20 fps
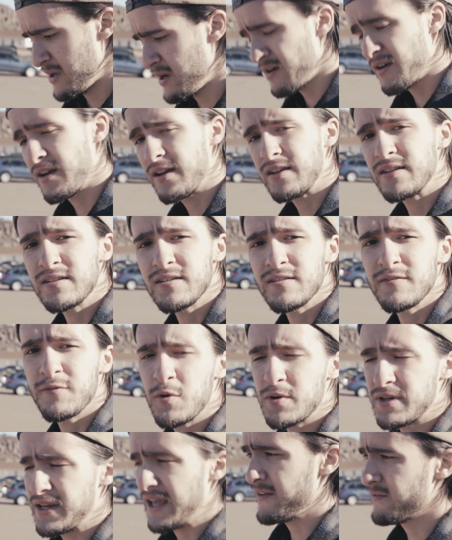Here at
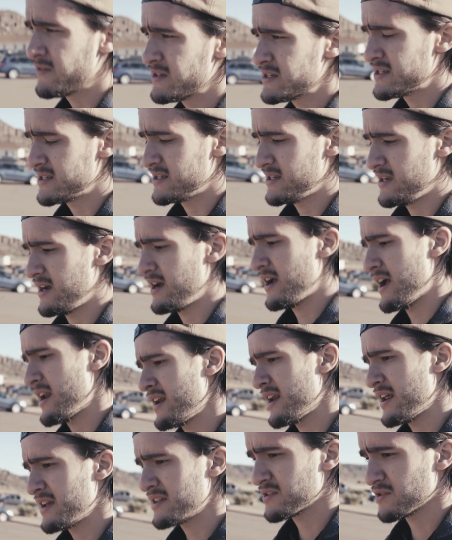Fort Davis. I had
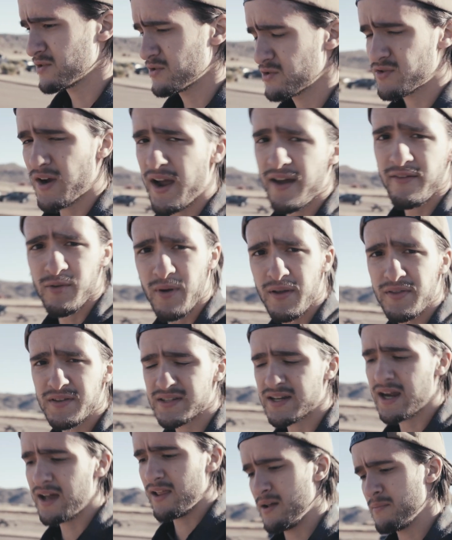a nice little drive around the
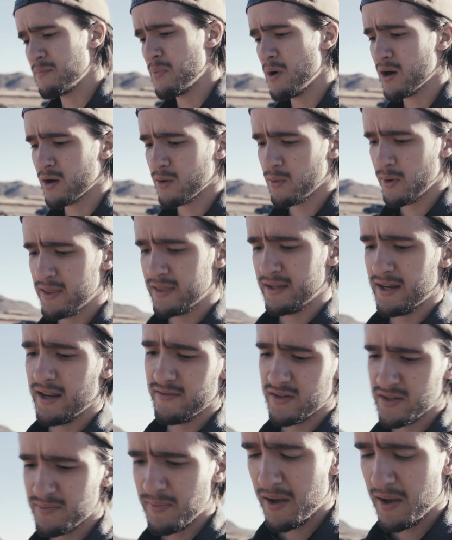Skyline Parkway in the Davis